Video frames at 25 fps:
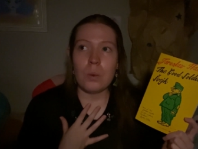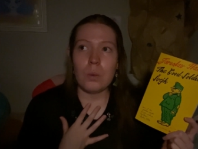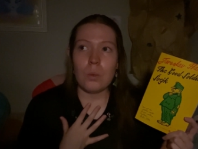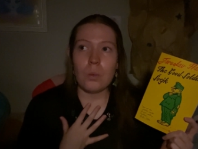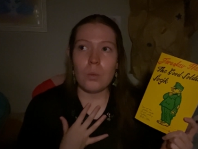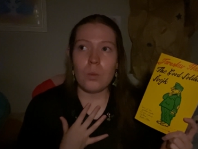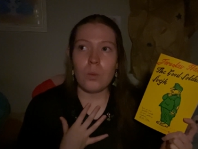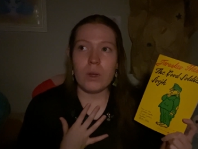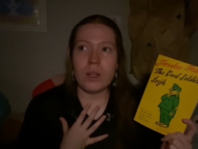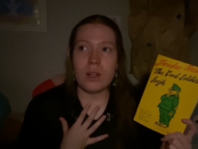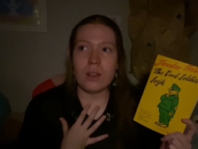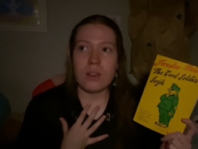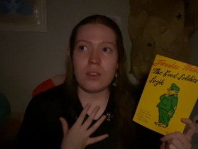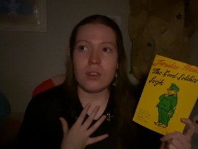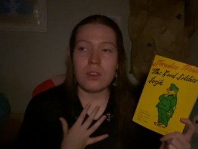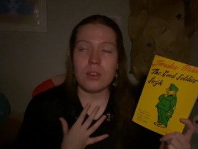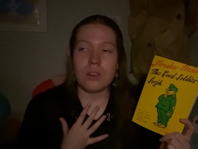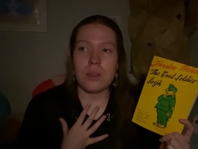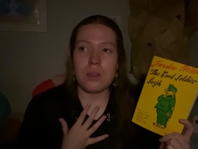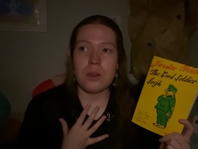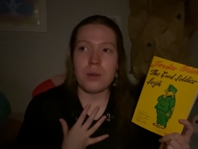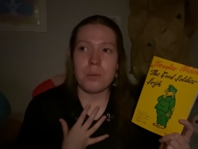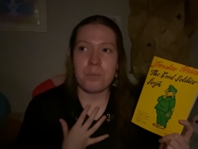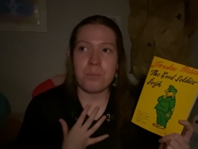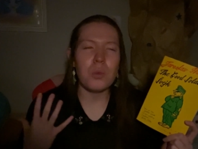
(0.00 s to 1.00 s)

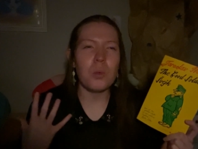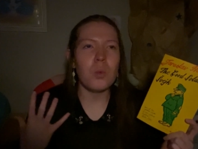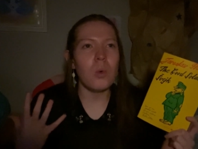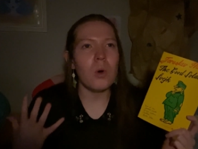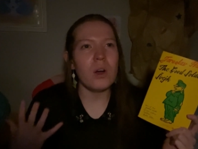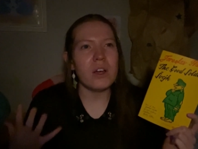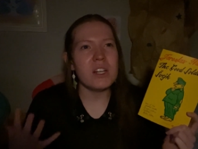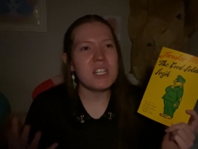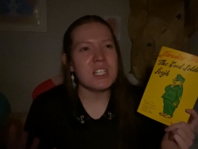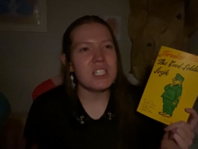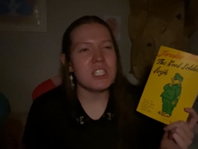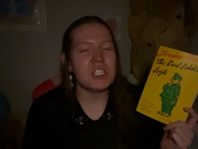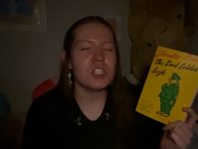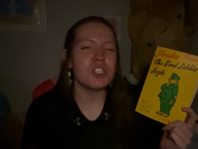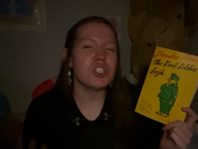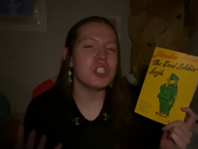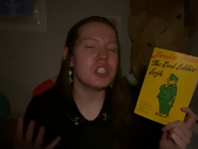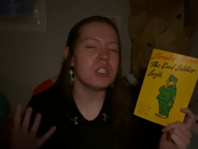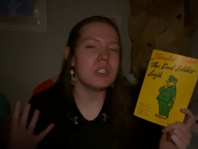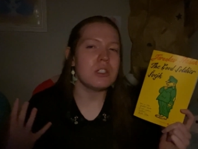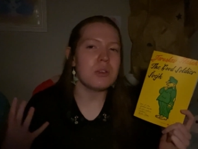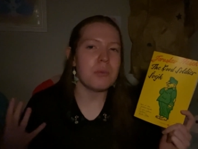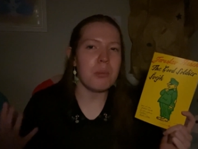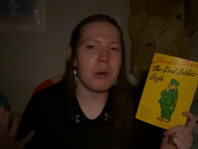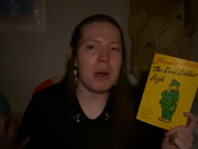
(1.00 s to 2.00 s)
with what
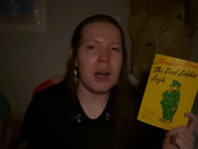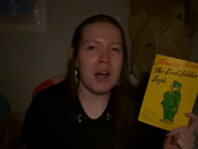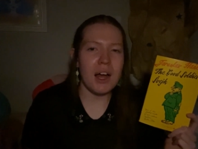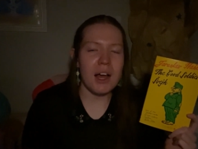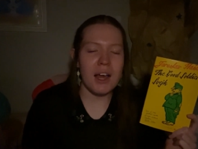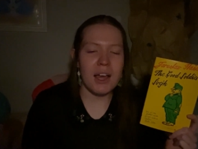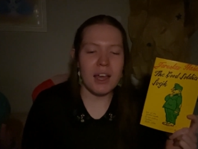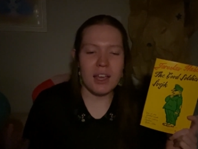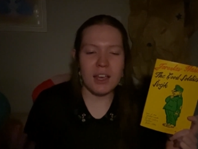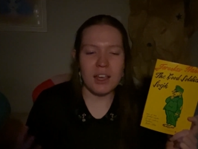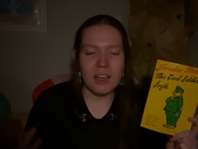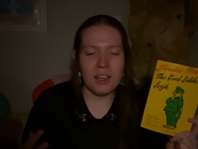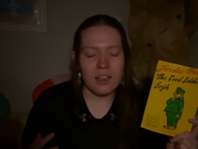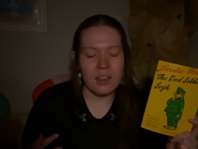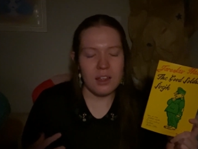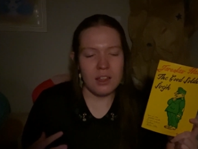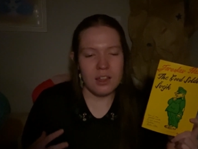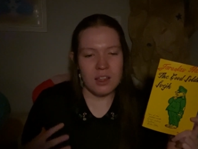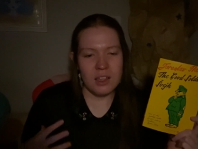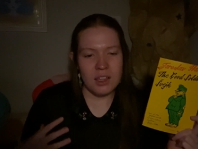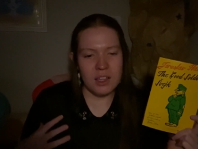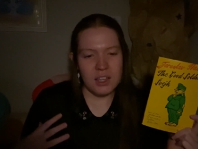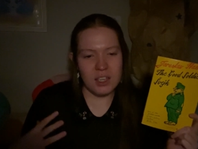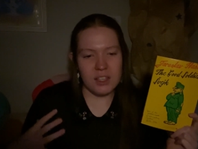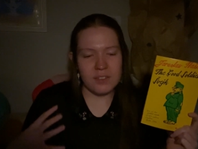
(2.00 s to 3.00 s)
edition to buy.
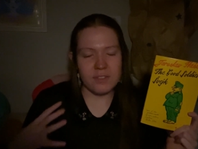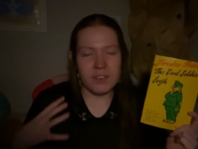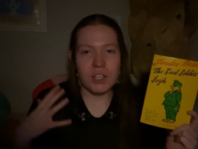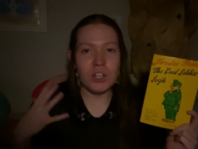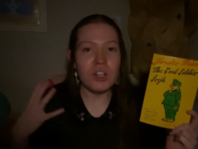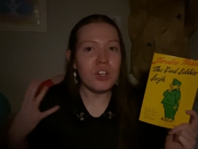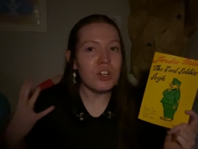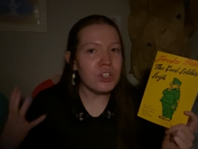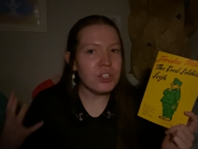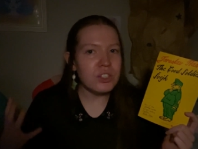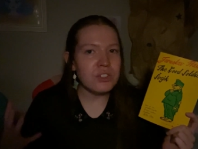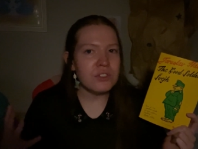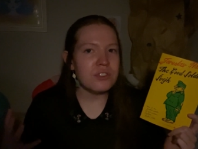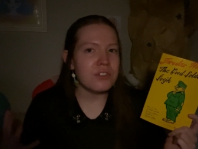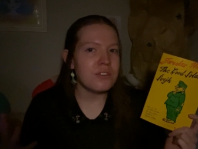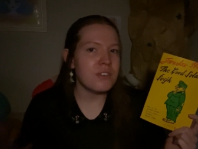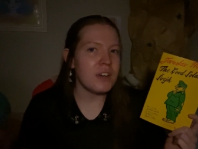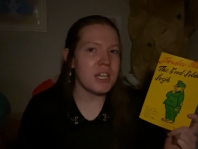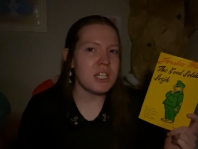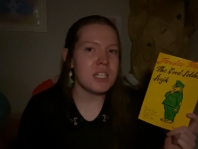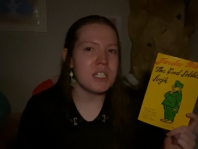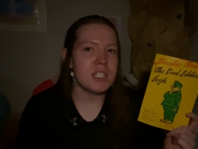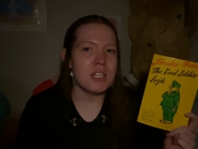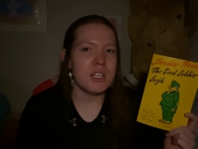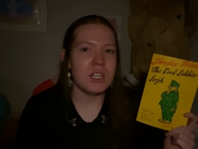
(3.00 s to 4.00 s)
If I couldn't
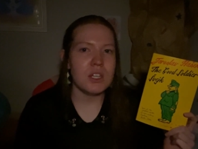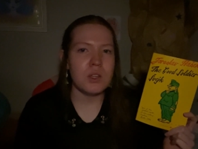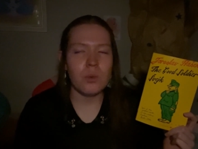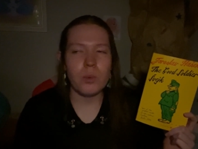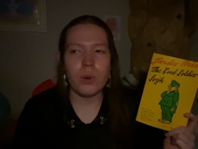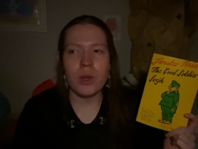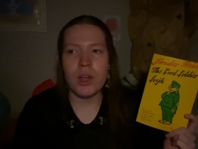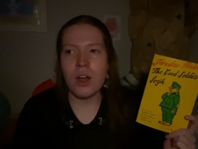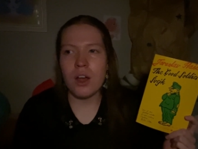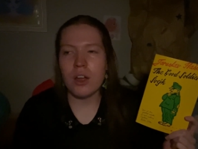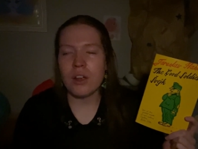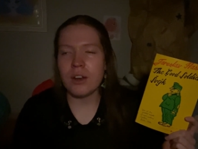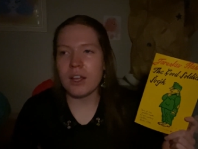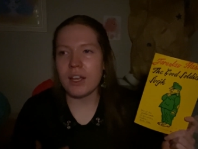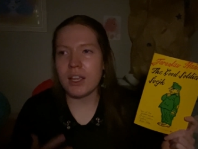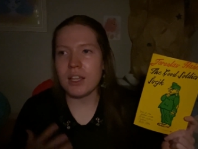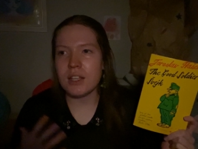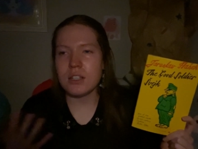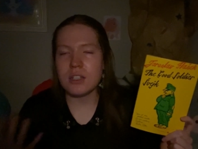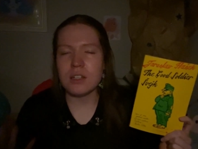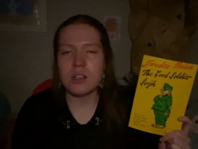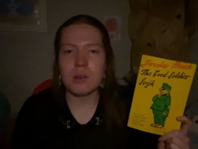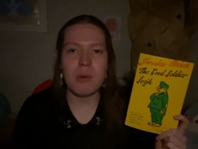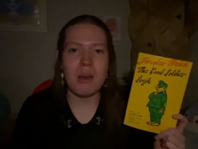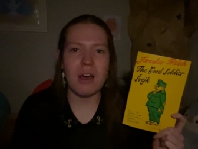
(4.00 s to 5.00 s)
find it anywhere and I
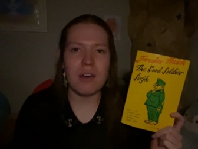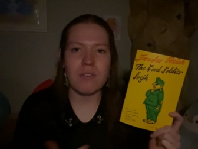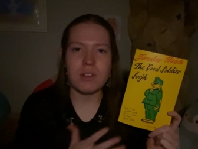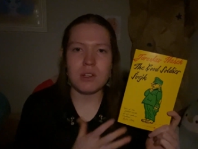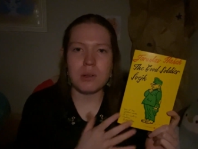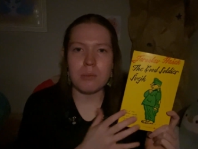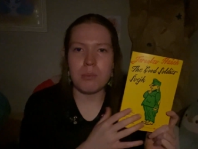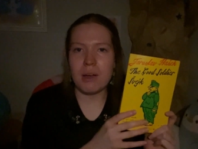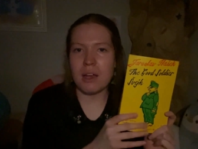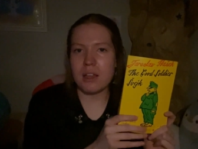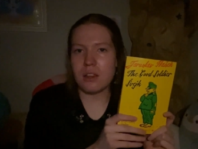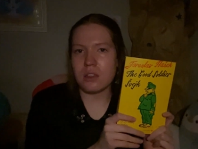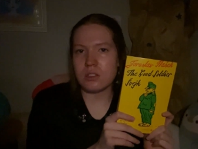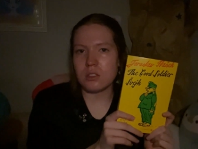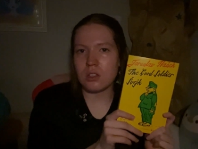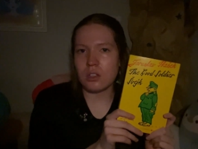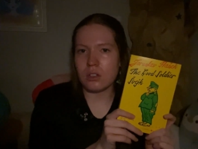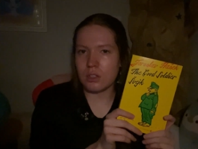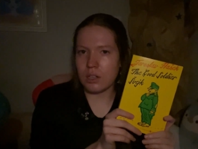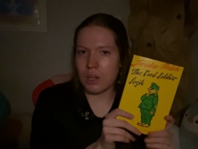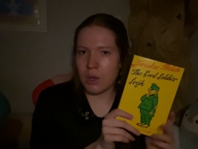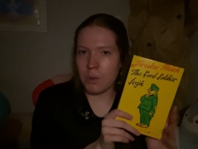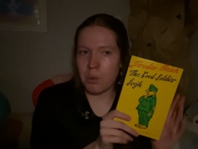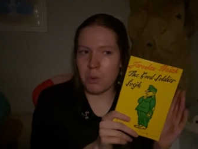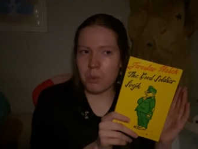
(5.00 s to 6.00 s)
ended up having to buy this
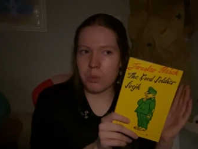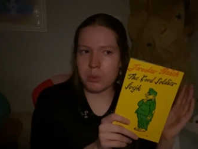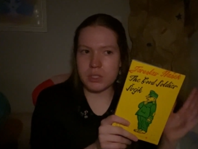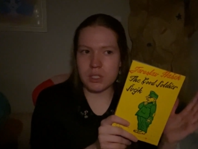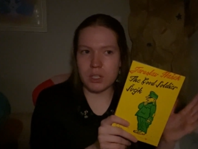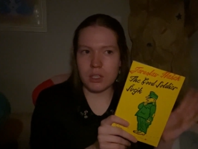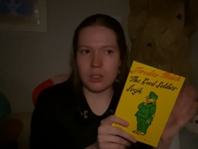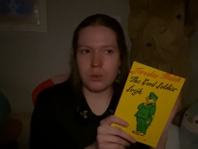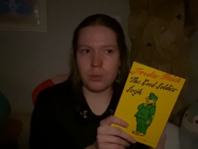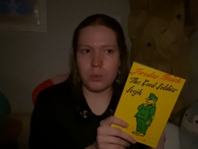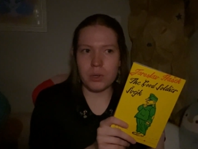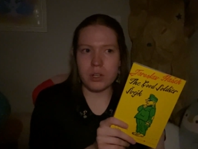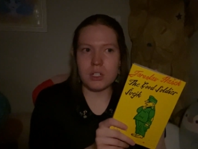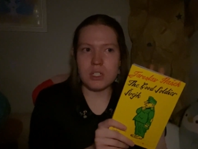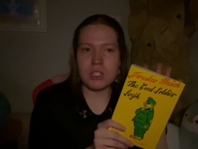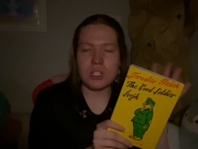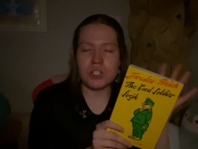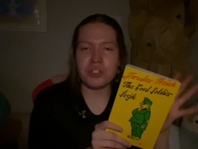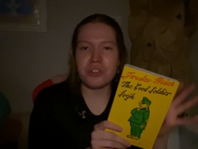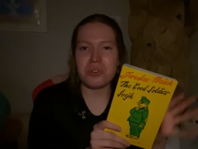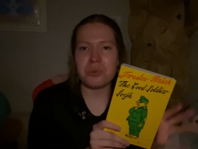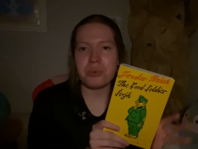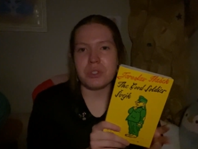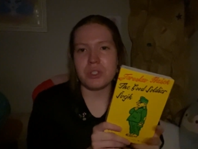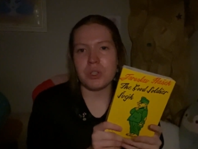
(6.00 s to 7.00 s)
online, what
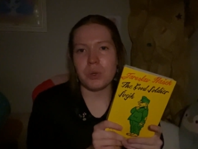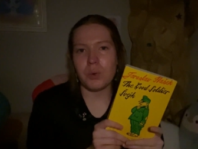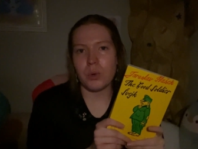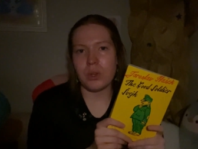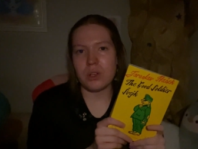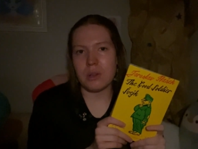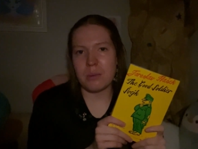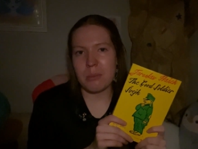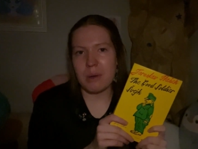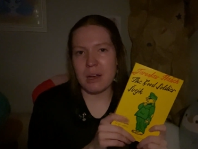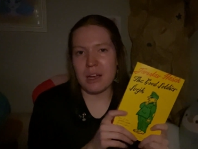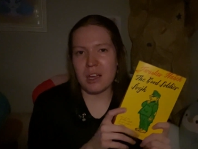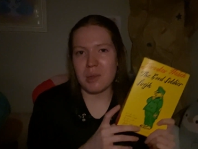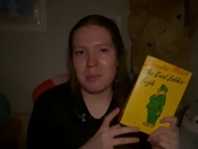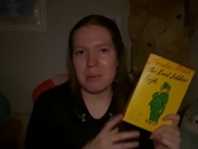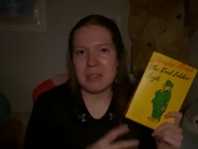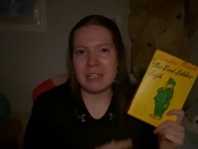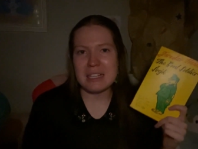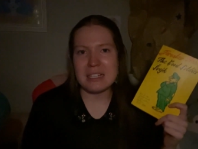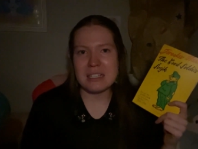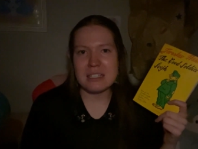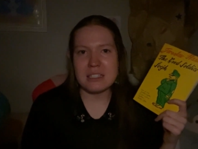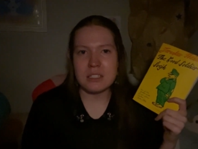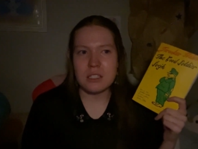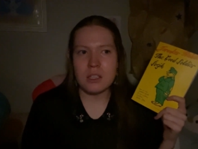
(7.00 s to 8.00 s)
edition was I going to buy?
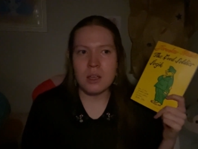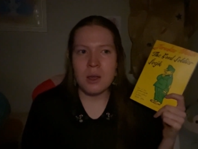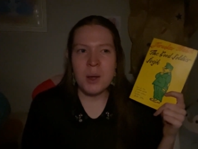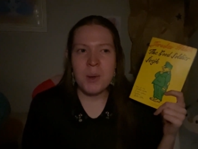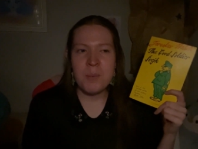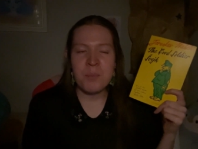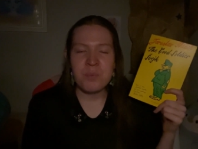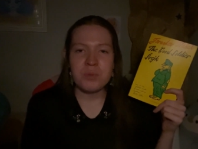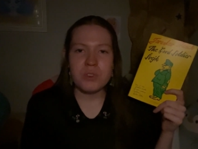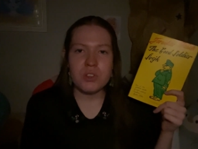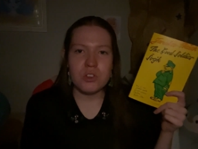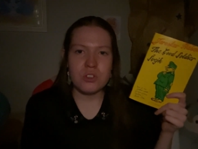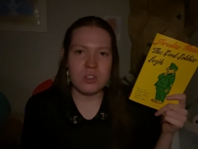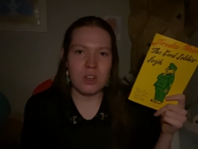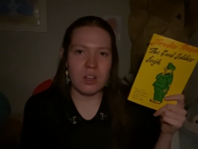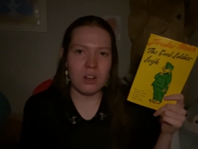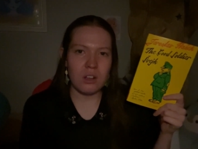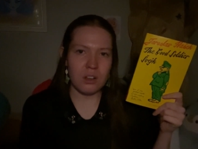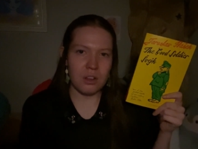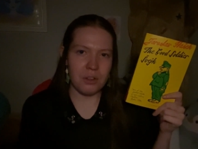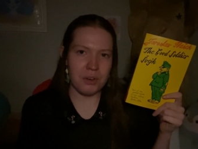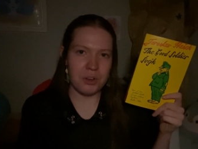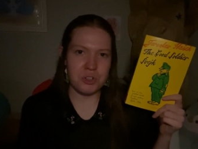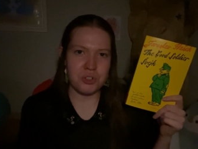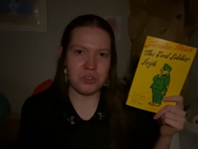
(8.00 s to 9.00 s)
Because there's not
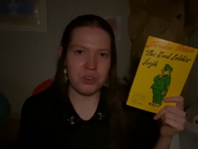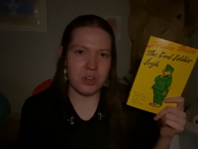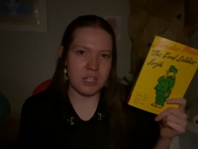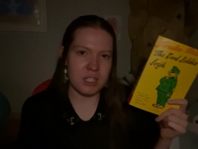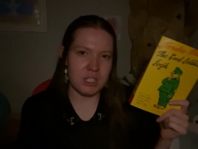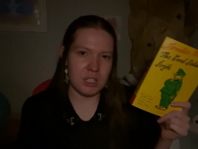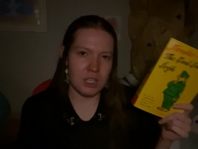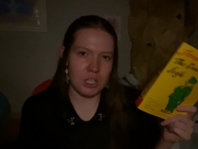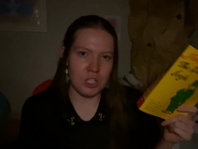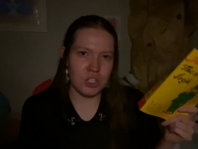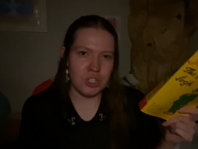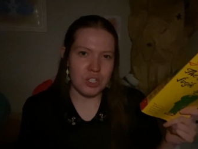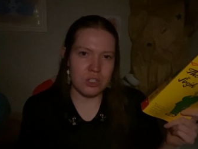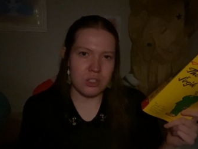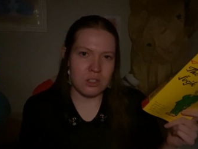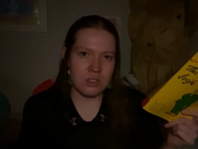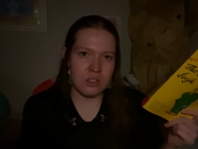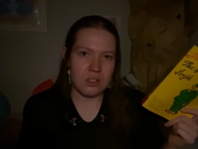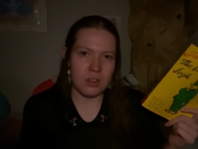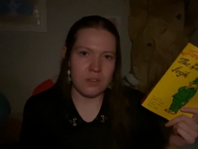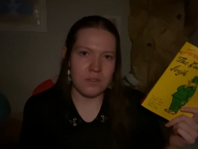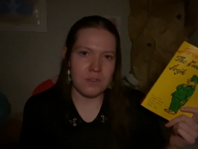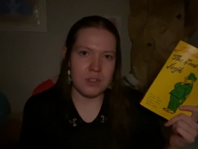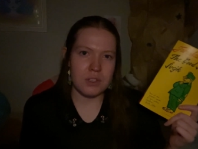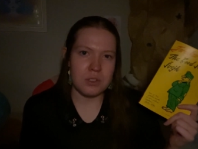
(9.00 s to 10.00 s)
a lot of
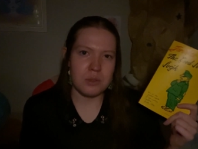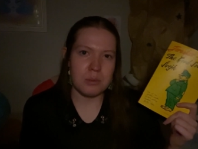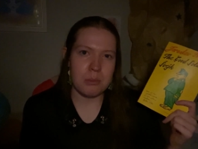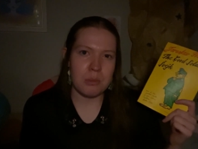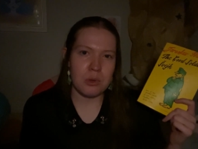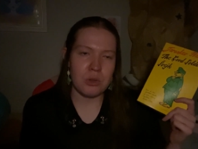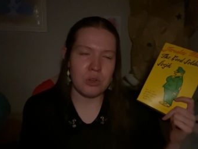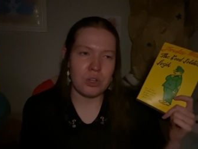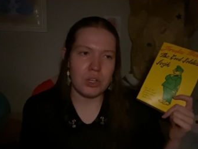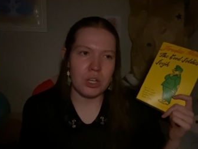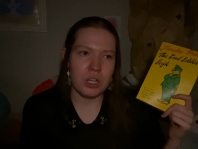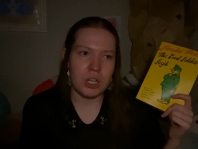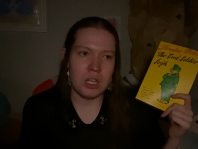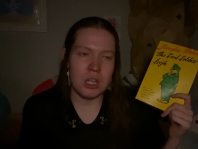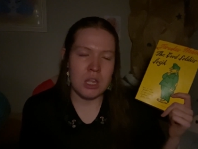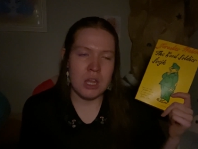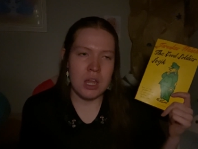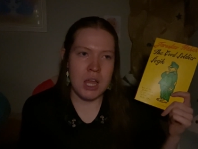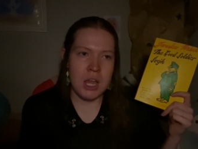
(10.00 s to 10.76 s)
translations of this book,